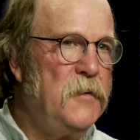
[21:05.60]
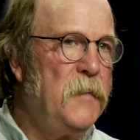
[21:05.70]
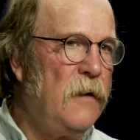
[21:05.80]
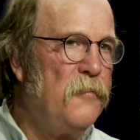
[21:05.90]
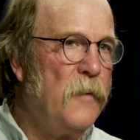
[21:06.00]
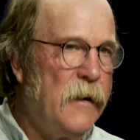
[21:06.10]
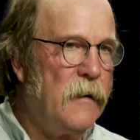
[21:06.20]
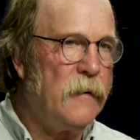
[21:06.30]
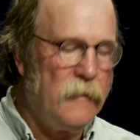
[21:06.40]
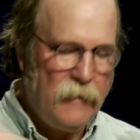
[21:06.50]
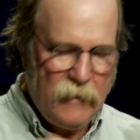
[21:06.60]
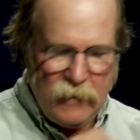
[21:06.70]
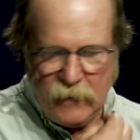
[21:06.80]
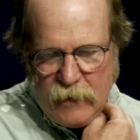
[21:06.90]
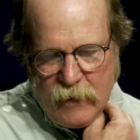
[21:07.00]
in the middle of winter.
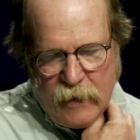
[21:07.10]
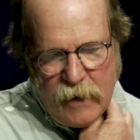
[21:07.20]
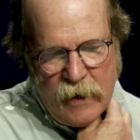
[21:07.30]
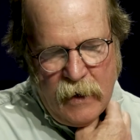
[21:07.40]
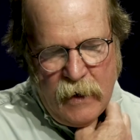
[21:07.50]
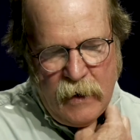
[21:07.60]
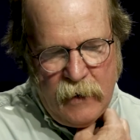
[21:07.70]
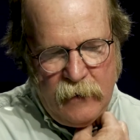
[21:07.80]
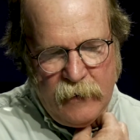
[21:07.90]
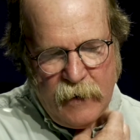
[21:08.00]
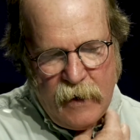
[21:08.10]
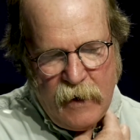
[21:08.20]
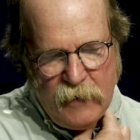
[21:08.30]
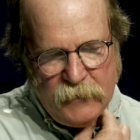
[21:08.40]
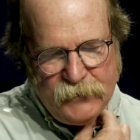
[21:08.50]
And
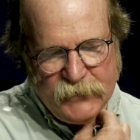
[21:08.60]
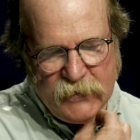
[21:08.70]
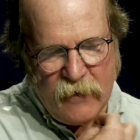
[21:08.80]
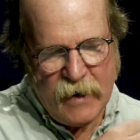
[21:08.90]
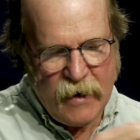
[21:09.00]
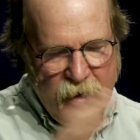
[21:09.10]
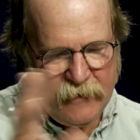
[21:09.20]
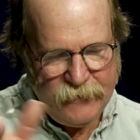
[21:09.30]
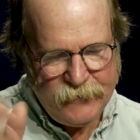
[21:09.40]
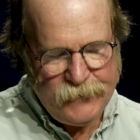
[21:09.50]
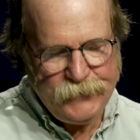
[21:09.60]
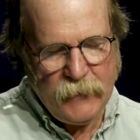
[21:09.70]
so I kind of